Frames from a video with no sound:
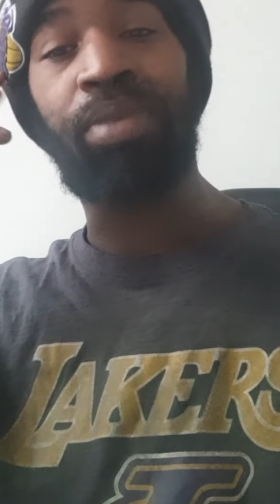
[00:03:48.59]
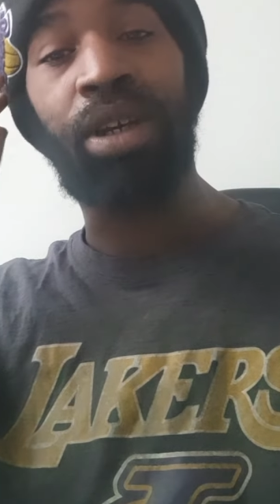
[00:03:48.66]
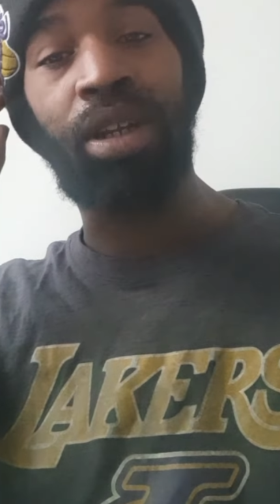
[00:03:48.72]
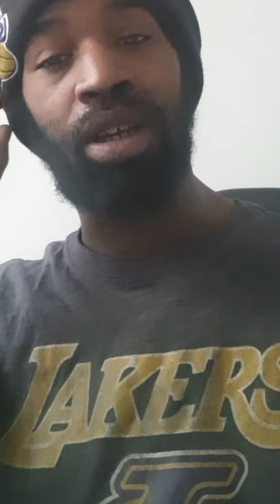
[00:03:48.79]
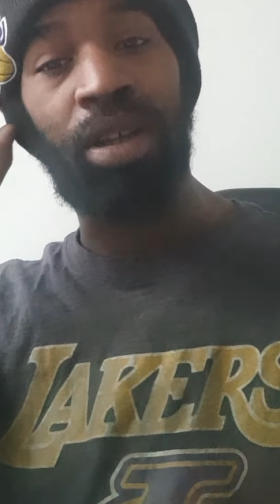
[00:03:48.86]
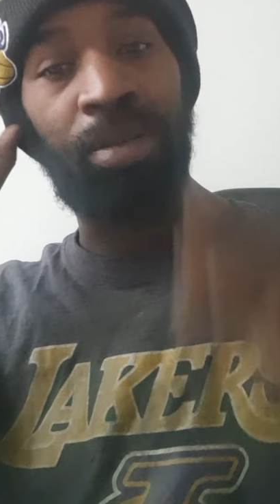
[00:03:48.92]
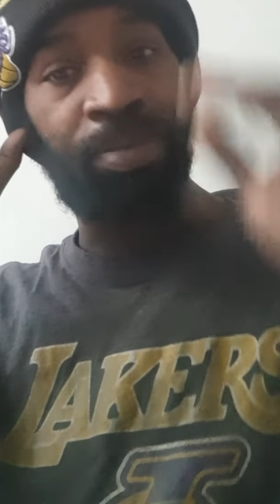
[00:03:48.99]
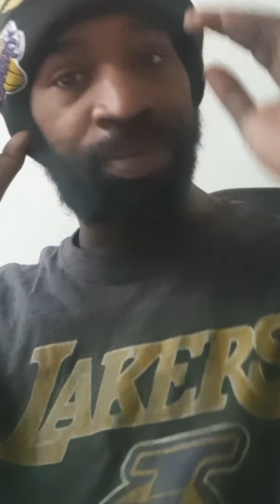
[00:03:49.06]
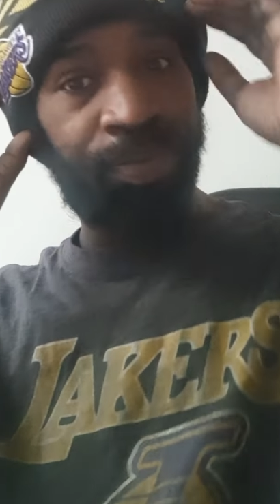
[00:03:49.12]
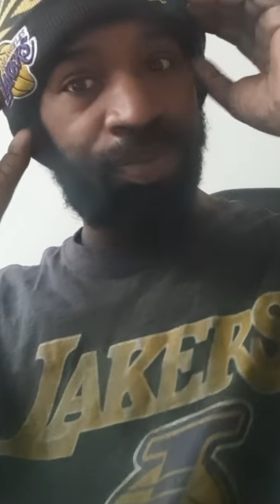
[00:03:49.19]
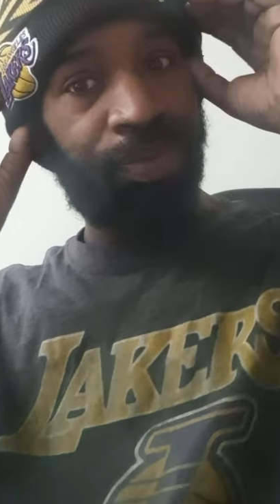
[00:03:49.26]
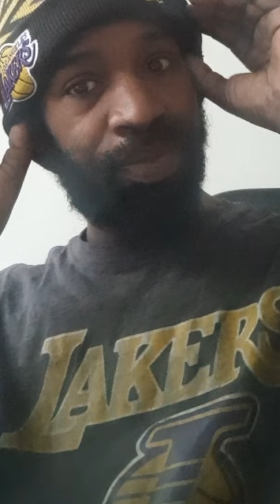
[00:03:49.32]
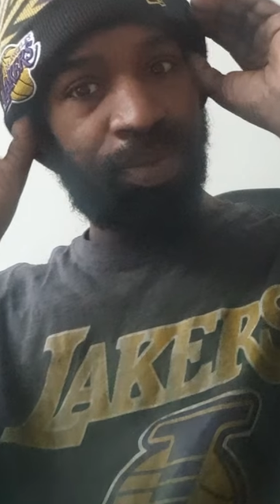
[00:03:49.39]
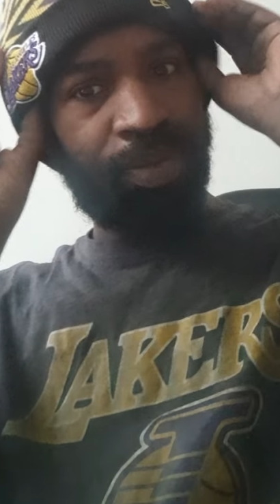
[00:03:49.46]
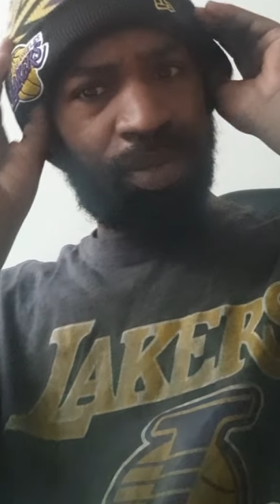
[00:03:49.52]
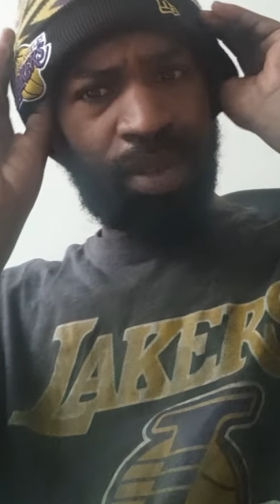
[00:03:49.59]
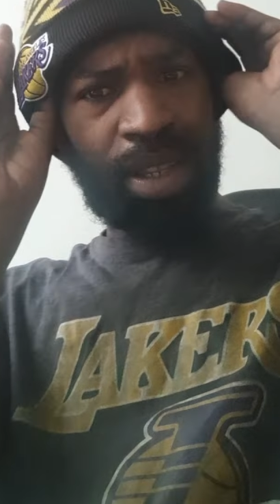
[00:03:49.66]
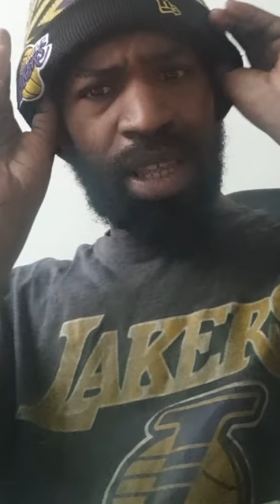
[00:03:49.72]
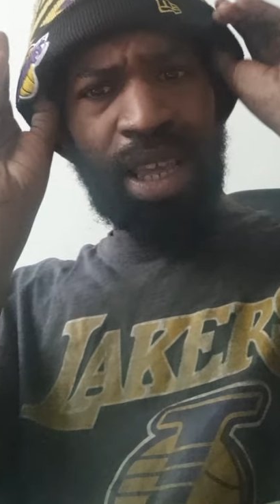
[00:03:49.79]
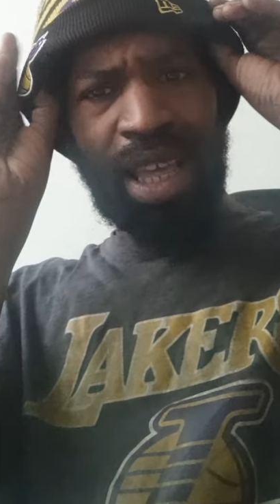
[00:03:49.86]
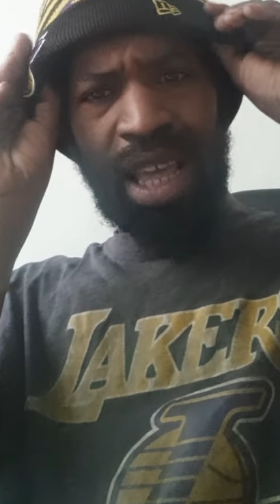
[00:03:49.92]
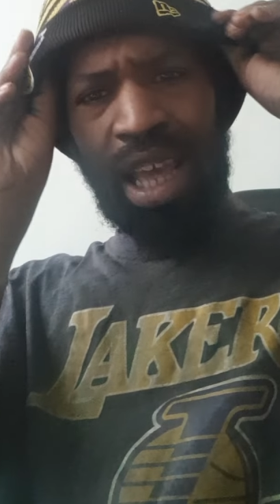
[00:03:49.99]
But I
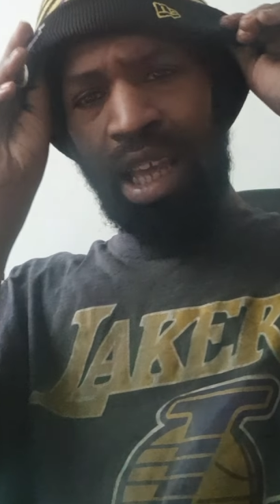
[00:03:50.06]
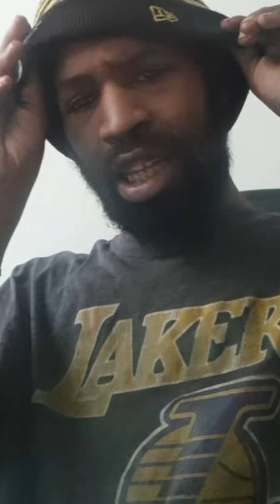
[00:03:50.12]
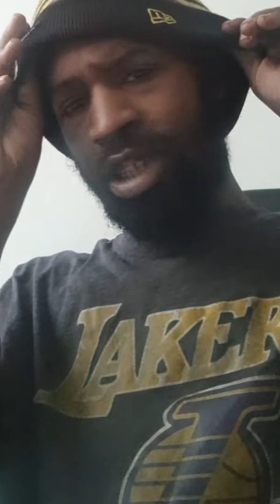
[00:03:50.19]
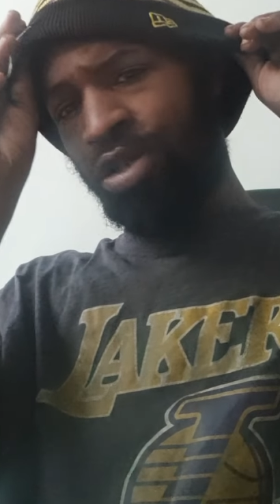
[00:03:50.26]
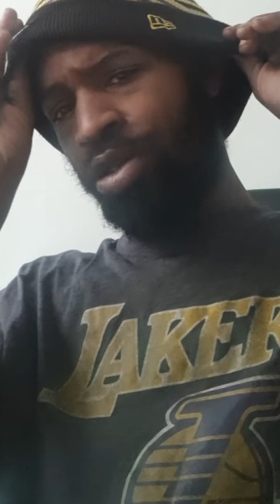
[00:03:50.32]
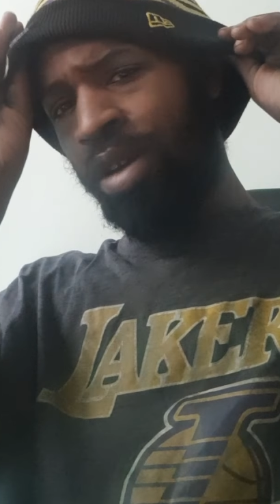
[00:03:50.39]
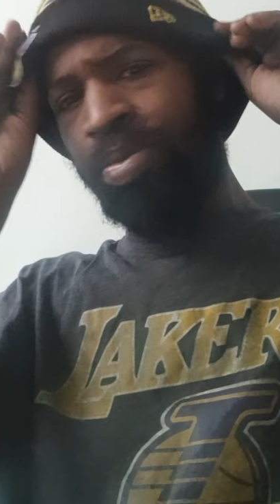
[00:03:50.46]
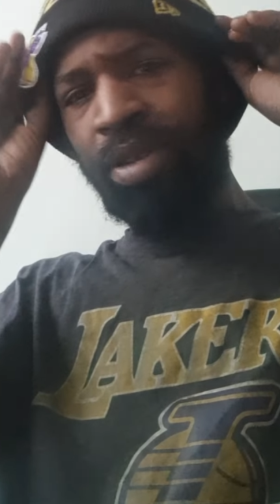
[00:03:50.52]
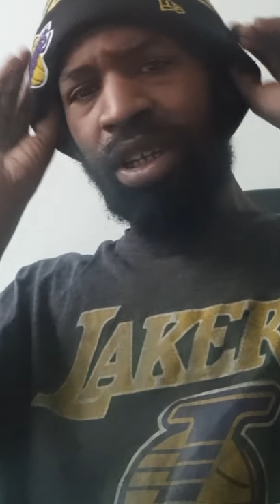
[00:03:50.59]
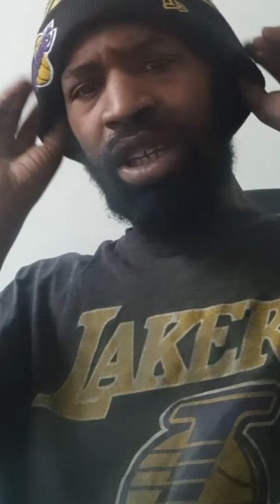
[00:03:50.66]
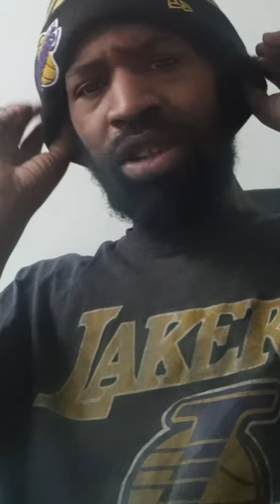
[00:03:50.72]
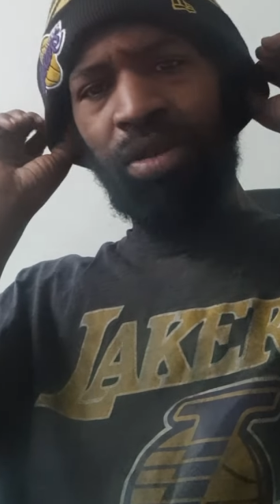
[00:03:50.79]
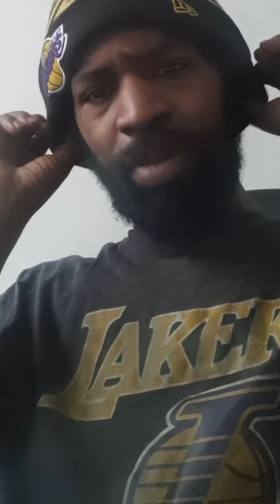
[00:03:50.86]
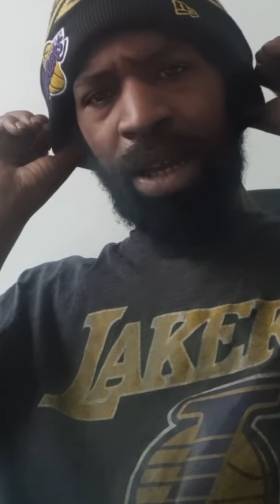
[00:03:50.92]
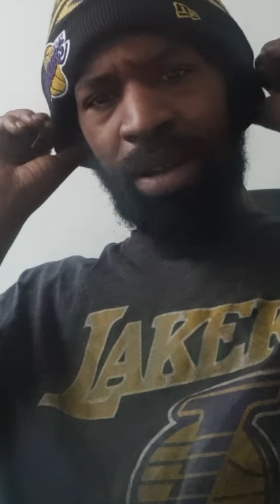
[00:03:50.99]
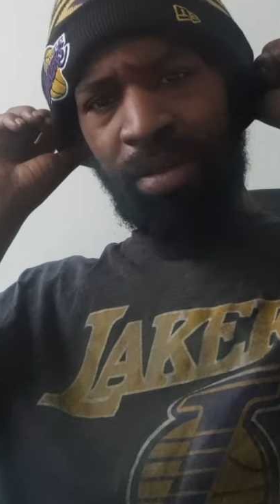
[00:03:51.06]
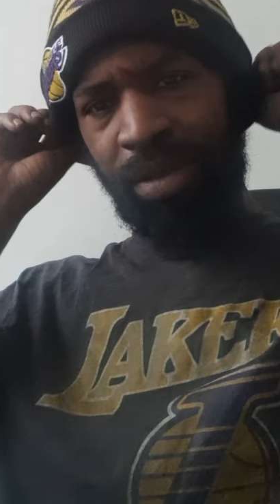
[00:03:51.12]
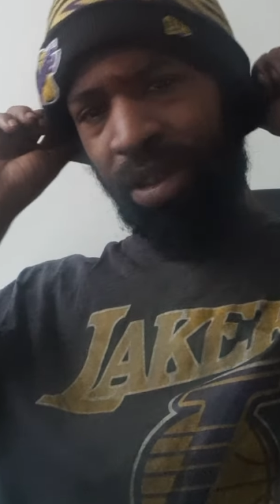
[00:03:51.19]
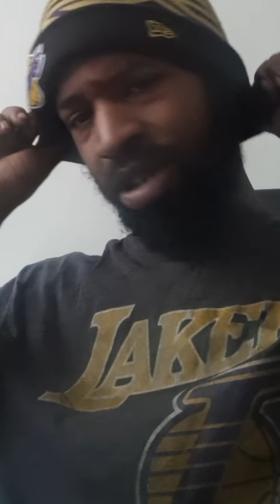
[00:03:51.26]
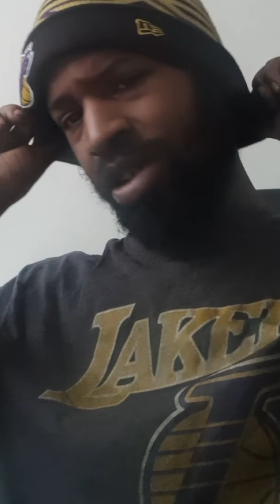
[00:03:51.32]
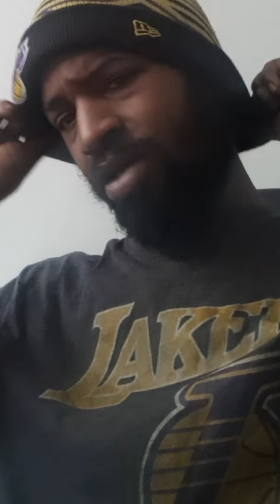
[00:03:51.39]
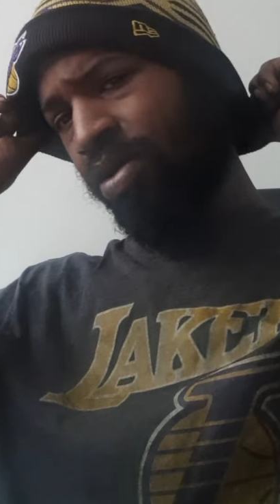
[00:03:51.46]
ain't tripping either, man.
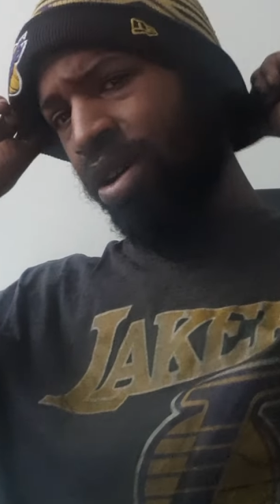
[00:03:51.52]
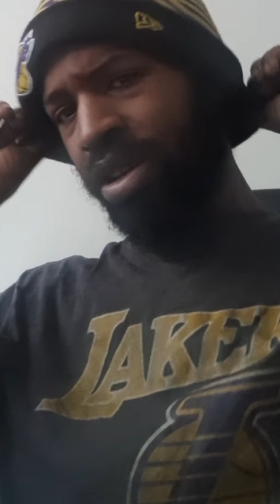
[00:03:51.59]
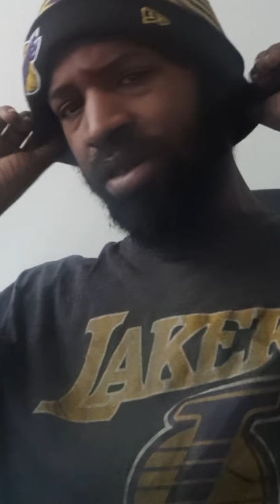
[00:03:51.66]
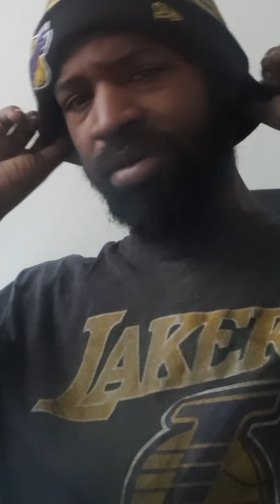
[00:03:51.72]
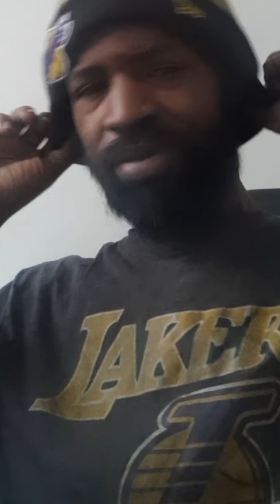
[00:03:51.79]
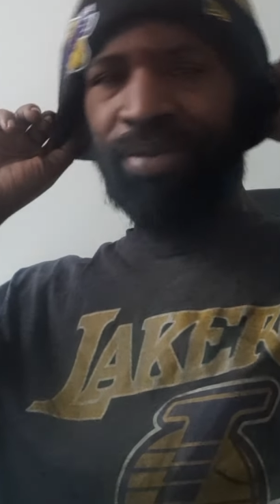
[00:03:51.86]
You know what?